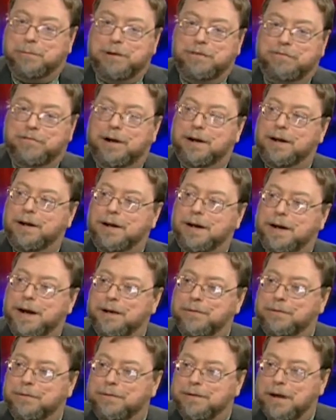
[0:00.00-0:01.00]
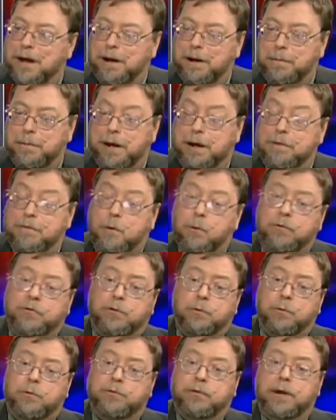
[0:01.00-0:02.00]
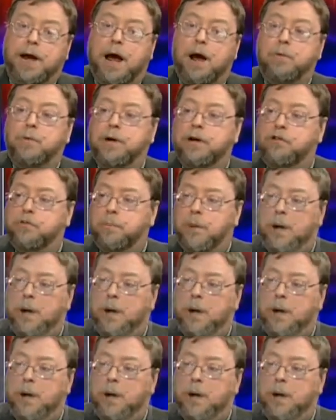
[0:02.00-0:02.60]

to be fighting against the Taliban. Of course, there was an outreach